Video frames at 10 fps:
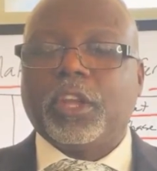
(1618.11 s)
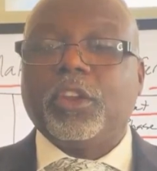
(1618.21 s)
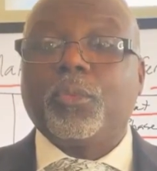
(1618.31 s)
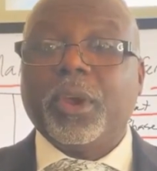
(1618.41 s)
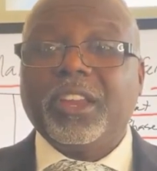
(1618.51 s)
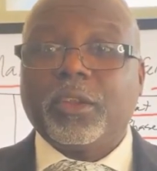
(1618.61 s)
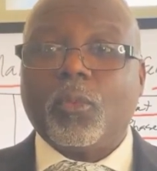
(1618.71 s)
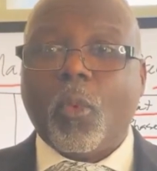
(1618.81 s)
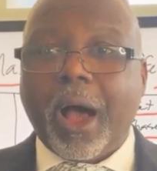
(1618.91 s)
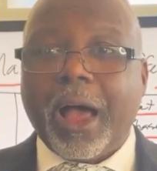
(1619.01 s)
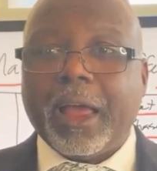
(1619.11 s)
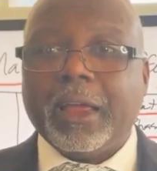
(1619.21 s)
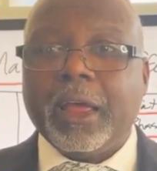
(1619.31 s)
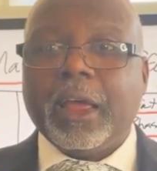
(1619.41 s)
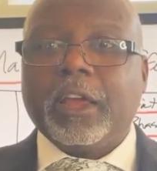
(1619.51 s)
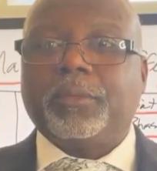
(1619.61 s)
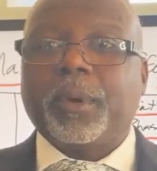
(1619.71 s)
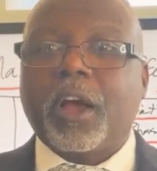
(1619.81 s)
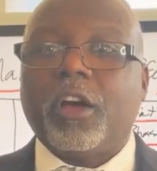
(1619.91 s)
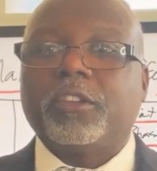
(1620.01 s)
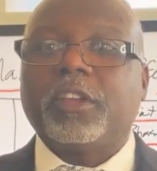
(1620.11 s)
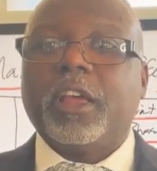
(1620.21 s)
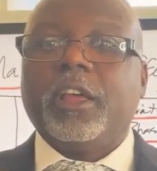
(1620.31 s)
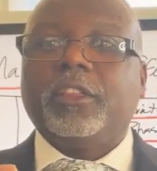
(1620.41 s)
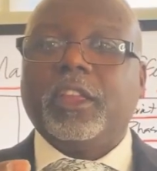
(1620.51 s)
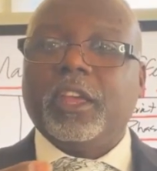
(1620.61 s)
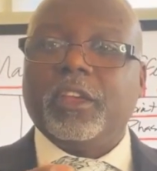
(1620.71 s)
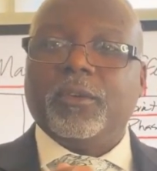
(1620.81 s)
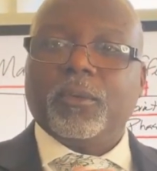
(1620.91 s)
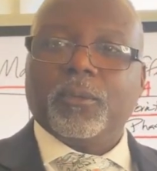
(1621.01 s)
And the reason why is because the